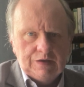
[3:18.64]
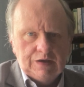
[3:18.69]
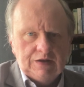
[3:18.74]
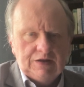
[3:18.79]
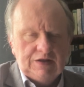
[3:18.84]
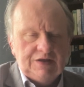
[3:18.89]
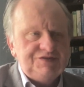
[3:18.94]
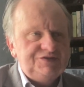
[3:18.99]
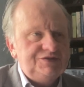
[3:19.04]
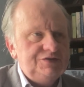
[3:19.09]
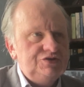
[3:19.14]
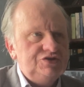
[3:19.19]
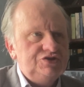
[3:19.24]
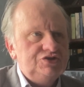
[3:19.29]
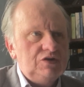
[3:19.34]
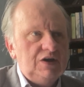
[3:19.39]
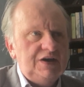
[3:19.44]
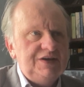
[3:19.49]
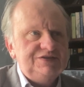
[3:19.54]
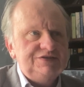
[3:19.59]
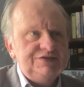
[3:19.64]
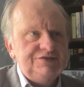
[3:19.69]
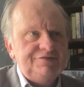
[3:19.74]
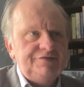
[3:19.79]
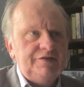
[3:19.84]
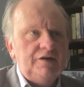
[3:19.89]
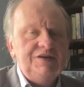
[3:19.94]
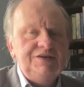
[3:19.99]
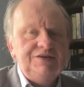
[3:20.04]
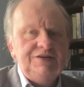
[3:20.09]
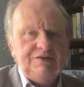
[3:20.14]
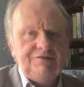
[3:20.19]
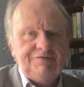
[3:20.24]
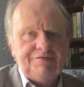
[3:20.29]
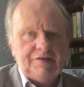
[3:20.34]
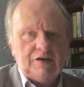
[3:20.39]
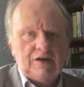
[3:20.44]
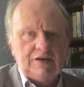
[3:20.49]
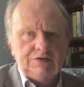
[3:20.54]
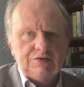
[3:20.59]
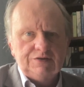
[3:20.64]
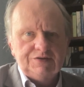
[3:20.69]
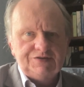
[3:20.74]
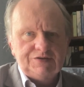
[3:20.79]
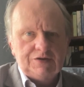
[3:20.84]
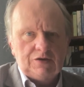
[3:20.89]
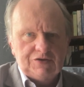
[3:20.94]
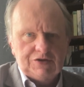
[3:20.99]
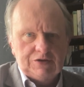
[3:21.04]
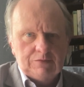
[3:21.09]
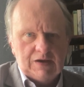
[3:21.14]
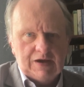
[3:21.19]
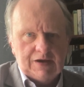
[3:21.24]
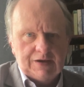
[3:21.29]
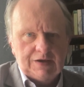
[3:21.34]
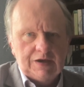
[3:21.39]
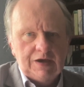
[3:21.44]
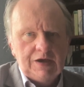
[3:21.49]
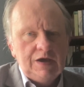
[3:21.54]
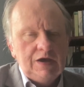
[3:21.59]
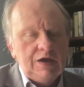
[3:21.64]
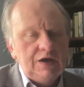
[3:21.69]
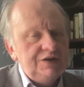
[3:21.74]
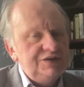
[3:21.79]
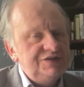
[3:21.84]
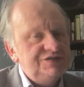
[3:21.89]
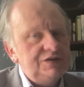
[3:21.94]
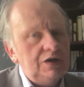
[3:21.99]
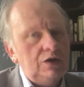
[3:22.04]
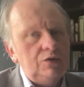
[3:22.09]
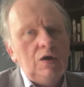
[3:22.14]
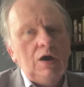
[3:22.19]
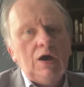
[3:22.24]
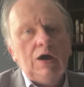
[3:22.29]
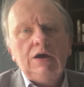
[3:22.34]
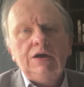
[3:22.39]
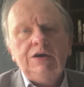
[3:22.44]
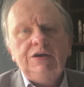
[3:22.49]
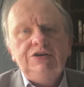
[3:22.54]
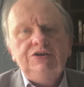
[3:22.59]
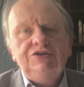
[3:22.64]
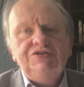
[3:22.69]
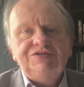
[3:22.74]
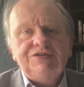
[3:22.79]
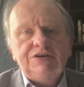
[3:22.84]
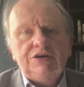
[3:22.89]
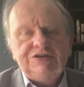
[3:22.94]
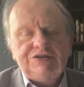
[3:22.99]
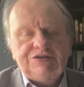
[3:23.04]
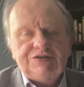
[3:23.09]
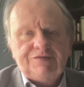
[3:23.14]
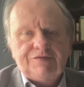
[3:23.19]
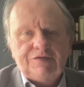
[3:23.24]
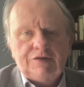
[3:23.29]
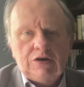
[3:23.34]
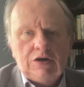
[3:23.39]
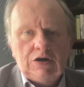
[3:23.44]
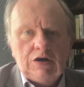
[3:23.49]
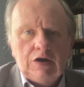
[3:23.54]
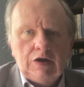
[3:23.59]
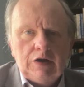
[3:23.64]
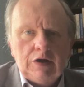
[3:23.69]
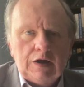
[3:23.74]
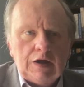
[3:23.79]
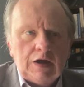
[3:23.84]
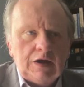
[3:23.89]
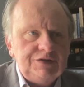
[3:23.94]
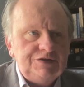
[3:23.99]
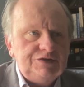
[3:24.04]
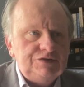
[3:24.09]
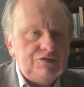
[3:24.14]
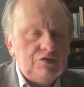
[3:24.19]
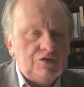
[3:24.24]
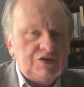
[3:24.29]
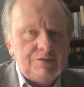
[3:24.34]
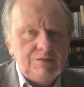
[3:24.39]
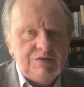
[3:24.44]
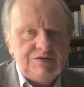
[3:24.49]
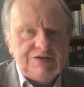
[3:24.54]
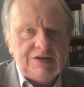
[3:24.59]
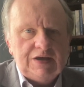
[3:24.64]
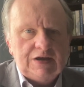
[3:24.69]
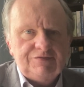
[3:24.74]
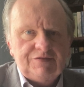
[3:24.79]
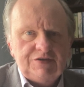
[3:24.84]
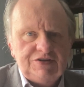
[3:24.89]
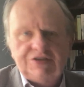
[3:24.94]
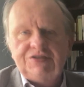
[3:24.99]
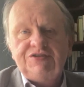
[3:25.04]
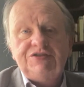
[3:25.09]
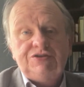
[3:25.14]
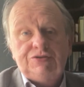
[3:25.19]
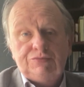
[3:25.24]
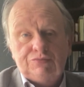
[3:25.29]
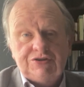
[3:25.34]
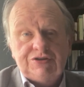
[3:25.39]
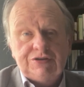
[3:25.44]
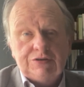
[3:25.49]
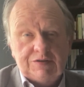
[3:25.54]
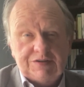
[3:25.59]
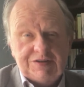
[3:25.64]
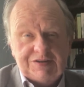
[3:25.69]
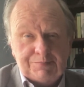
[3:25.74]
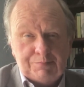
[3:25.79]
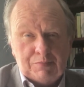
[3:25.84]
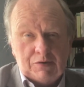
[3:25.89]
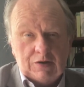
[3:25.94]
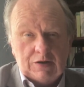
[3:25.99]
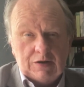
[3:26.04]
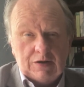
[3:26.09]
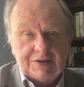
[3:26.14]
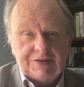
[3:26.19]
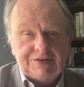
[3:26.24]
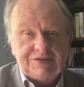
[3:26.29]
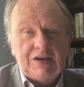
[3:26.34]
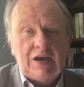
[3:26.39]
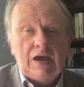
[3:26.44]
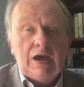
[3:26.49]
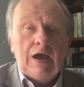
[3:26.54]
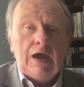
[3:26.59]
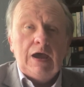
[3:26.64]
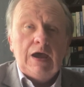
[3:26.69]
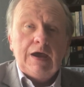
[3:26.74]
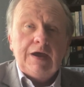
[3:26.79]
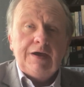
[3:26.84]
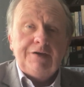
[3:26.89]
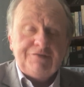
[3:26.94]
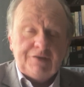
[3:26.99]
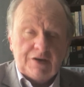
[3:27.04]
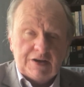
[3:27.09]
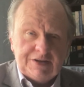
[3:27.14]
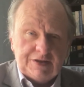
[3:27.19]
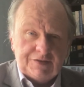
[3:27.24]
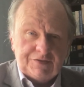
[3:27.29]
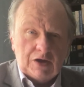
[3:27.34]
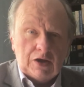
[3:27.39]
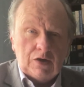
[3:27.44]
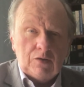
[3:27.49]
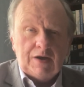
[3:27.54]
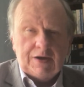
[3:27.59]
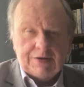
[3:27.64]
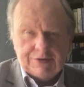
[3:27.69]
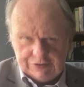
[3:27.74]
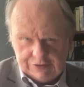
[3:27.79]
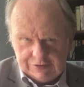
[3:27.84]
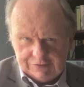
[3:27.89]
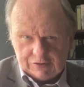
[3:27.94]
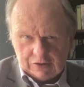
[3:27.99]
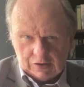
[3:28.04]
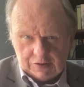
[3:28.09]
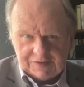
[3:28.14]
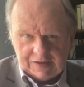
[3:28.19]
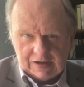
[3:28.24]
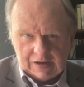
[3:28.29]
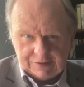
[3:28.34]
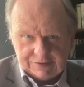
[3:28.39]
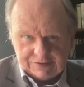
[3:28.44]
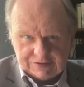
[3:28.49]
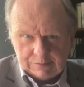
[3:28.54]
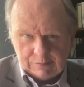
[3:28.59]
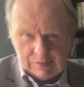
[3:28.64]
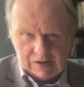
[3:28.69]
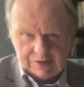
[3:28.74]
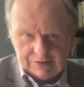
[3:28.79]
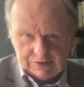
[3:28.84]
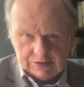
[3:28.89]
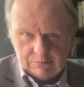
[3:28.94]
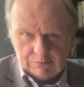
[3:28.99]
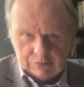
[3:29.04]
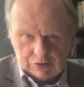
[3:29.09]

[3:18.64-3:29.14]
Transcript: Let's do straight finding files on your Mac. So you search for a document in Alfred just as you would do in Spotlight. Find it though, and you've got that command number